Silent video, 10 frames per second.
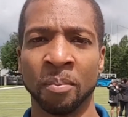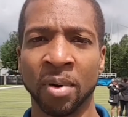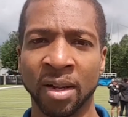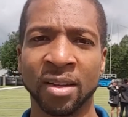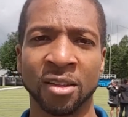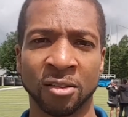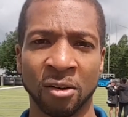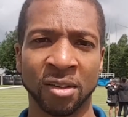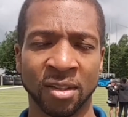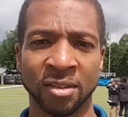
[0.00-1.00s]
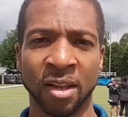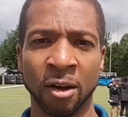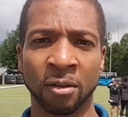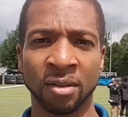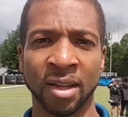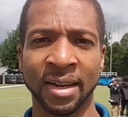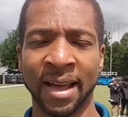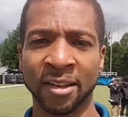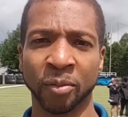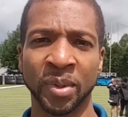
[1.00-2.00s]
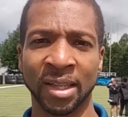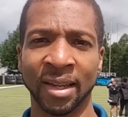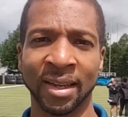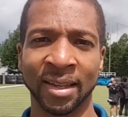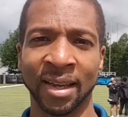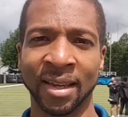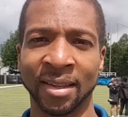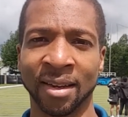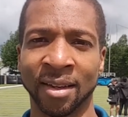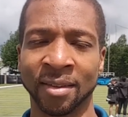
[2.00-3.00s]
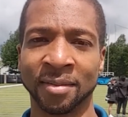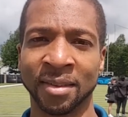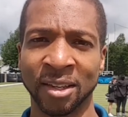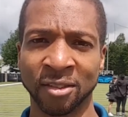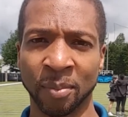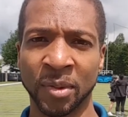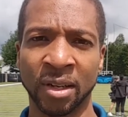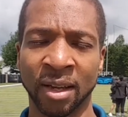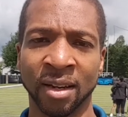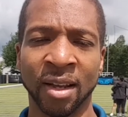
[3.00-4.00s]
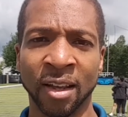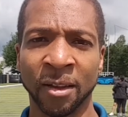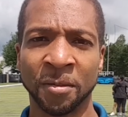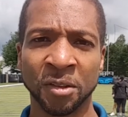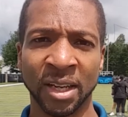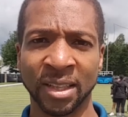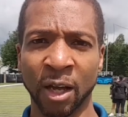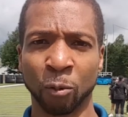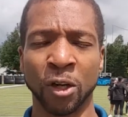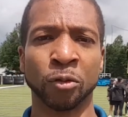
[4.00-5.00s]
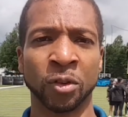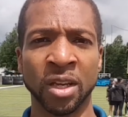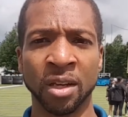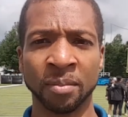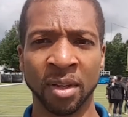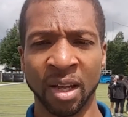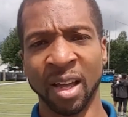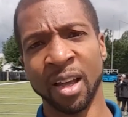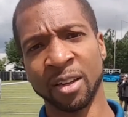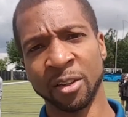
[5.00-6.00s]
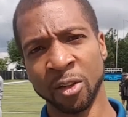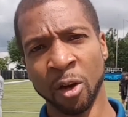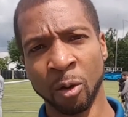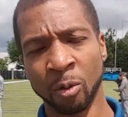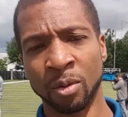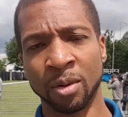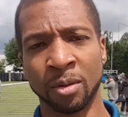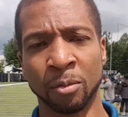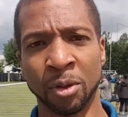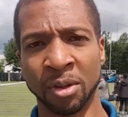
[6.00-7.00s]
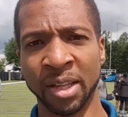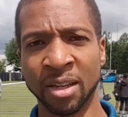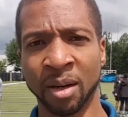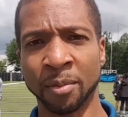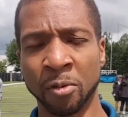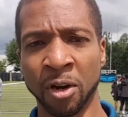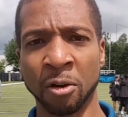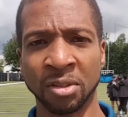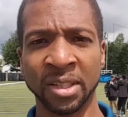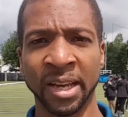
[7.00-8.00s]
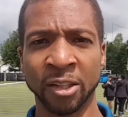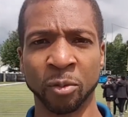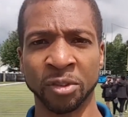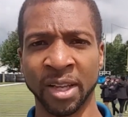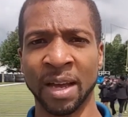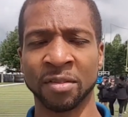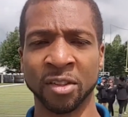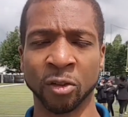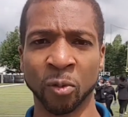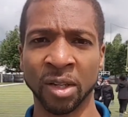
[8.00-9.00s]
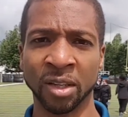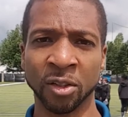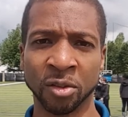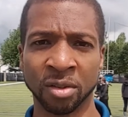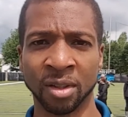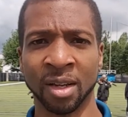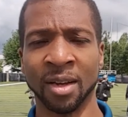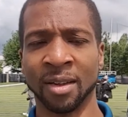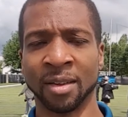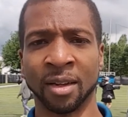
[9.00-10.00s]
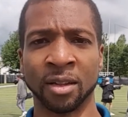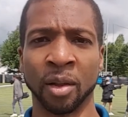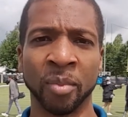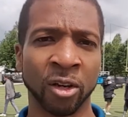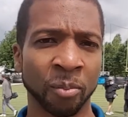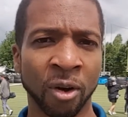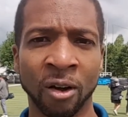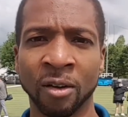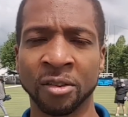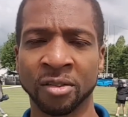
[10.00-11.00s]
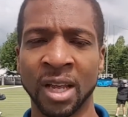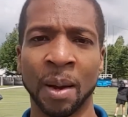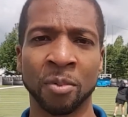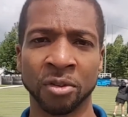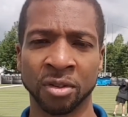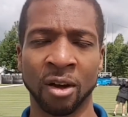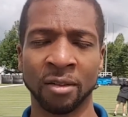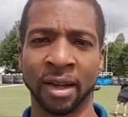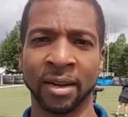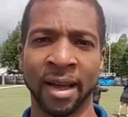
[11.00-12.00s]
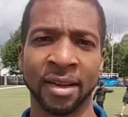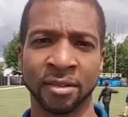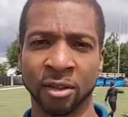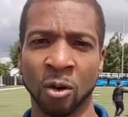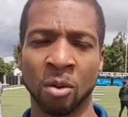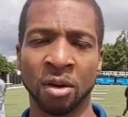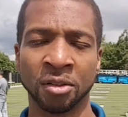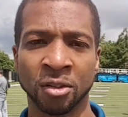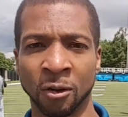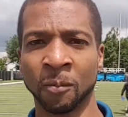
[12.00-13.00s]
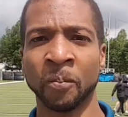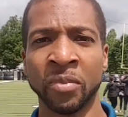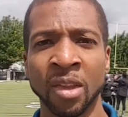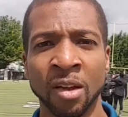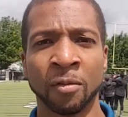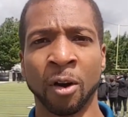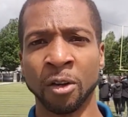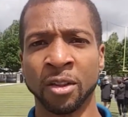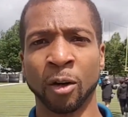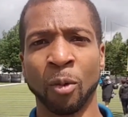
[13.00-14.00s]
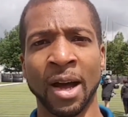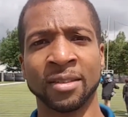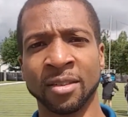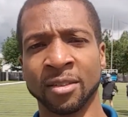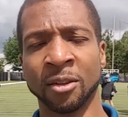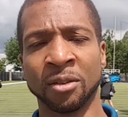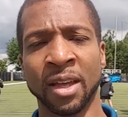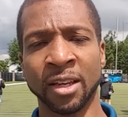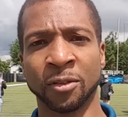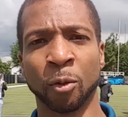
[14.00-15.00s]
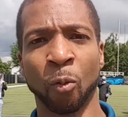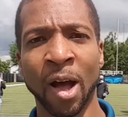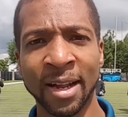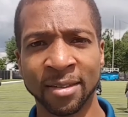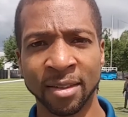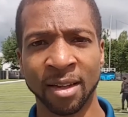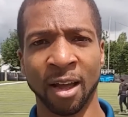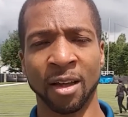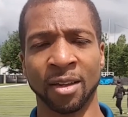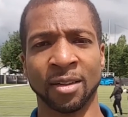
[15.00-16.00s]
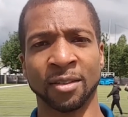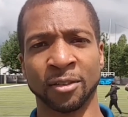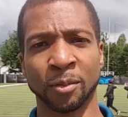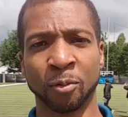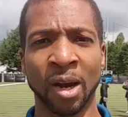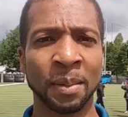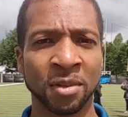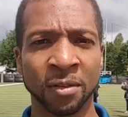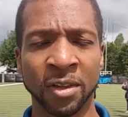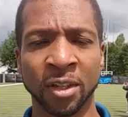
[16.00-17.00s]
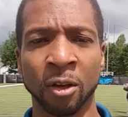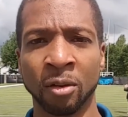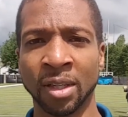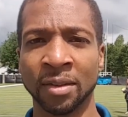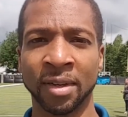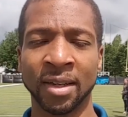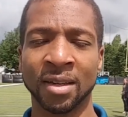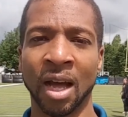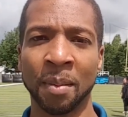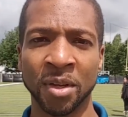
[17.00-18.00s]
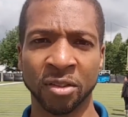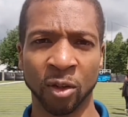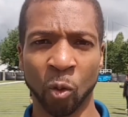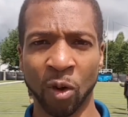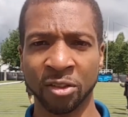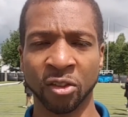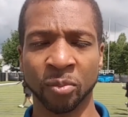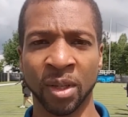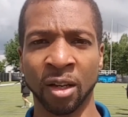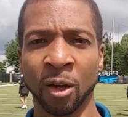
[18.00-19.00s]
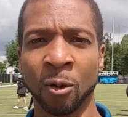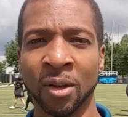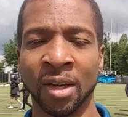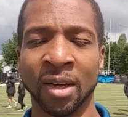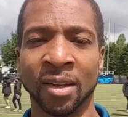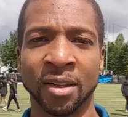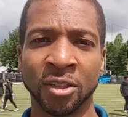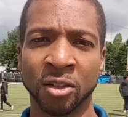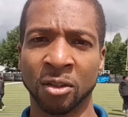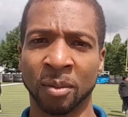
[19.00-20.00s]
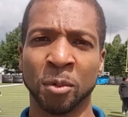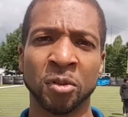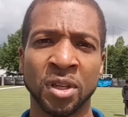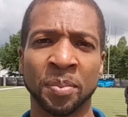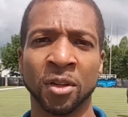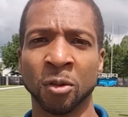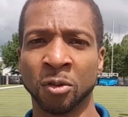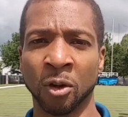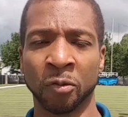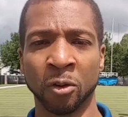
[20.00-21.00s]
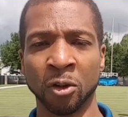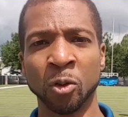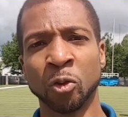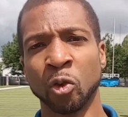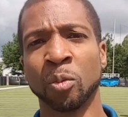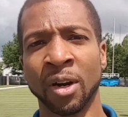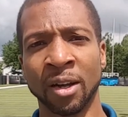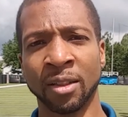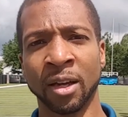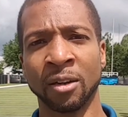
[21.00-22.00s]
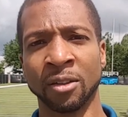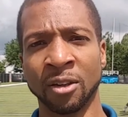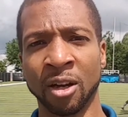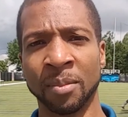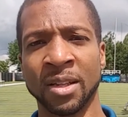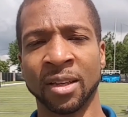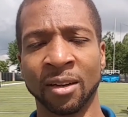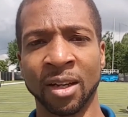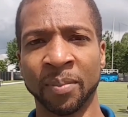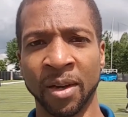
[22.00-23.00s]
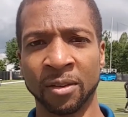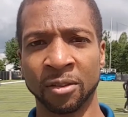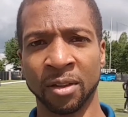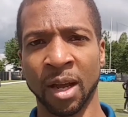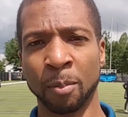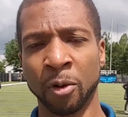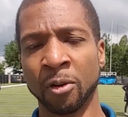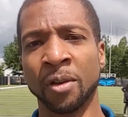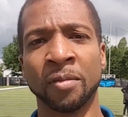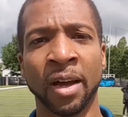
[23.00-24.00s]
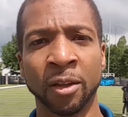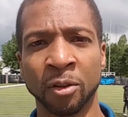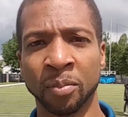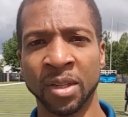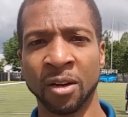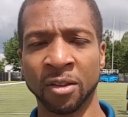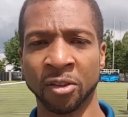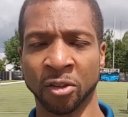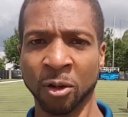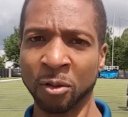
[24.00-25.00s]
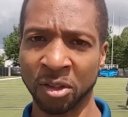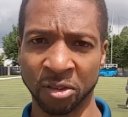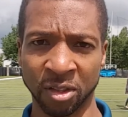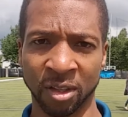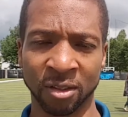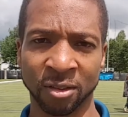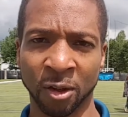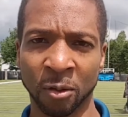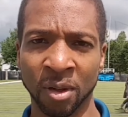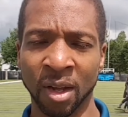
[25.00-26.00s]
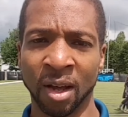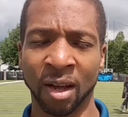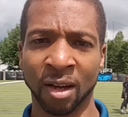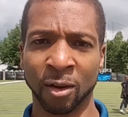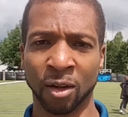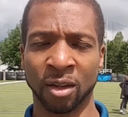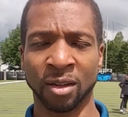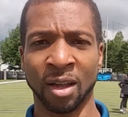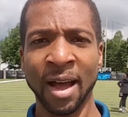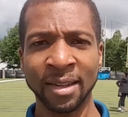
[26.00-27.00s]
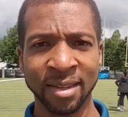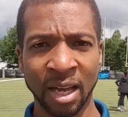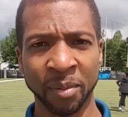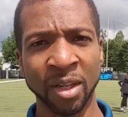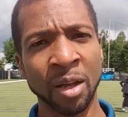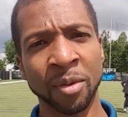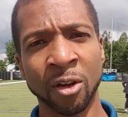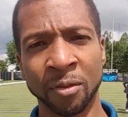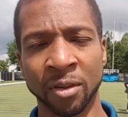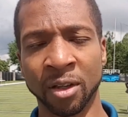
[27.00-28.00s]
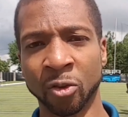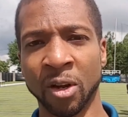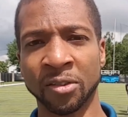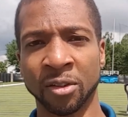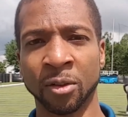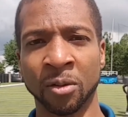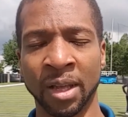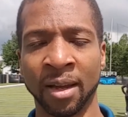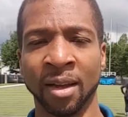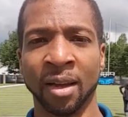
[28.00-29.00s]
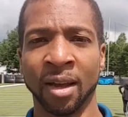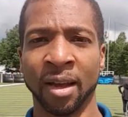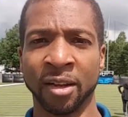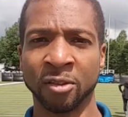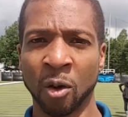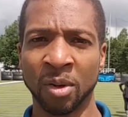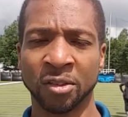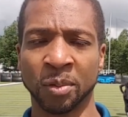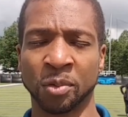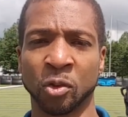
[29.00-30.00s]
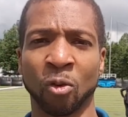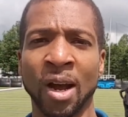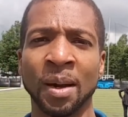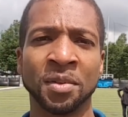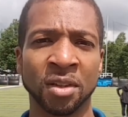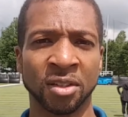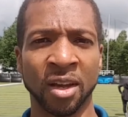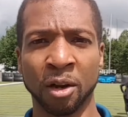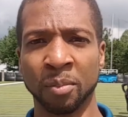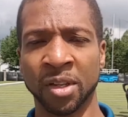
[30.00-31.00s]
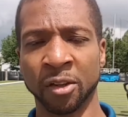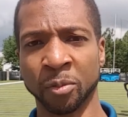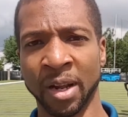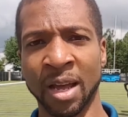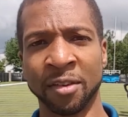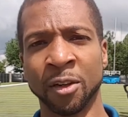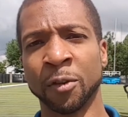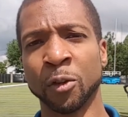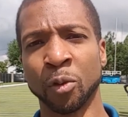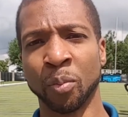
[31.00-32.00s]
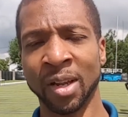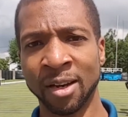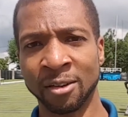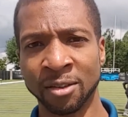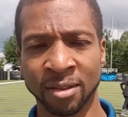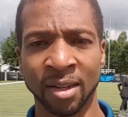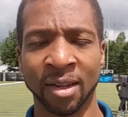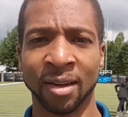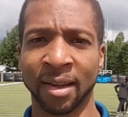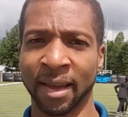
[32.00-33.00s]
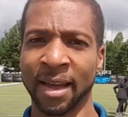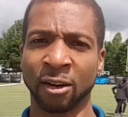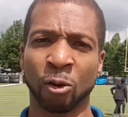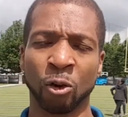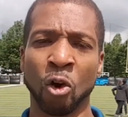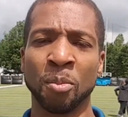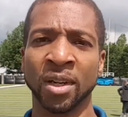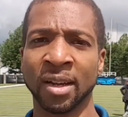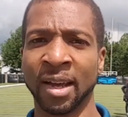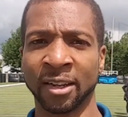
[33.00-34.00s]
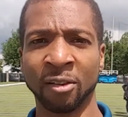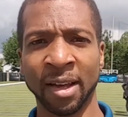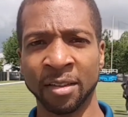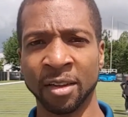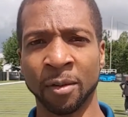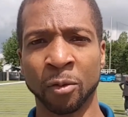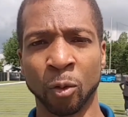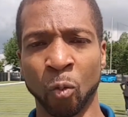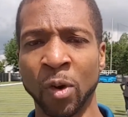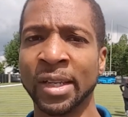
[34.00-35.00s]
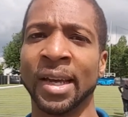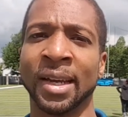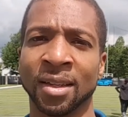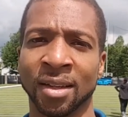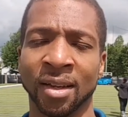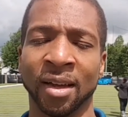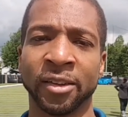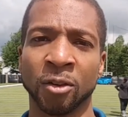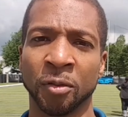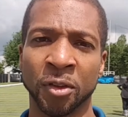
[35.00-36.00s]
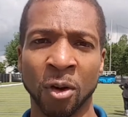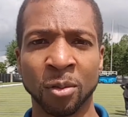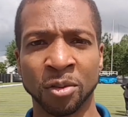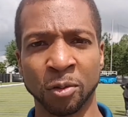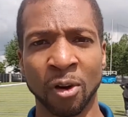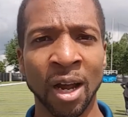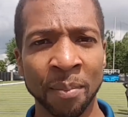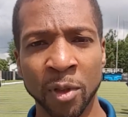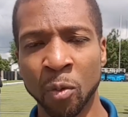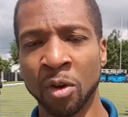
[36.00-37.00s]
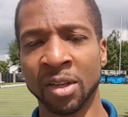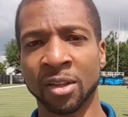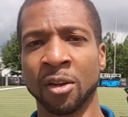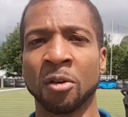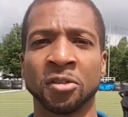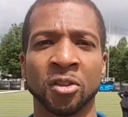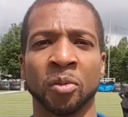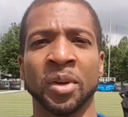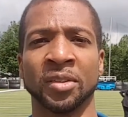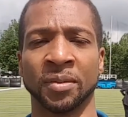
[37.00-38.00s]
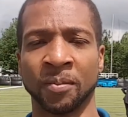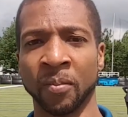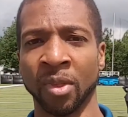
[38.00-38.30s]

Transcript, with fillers: But he can certainly tell that he has a big leg, and uh, that's something that he feels like that race with him and Gano will heat up doing OTAs once they have a chance to really used to the, the bigger ball, the snappers, and all that that has to go on. So, for all you that are watching still, thanks for watching subscribe to the video, leave any comments and questions below. This year, I'm doing something new, so if you're a YouTuber out there and you talk about the Carolina Panthers, I'm going to invite you to be on the show this year. So uh, contact me and let me know if you're interested in doing that. And as always, subscribe to the channel because I'm going to have interviews with players. I had Coach Coleman today. I can only have that up for one day. So if you don't subscribe, you won't get the notice and you'll miss it.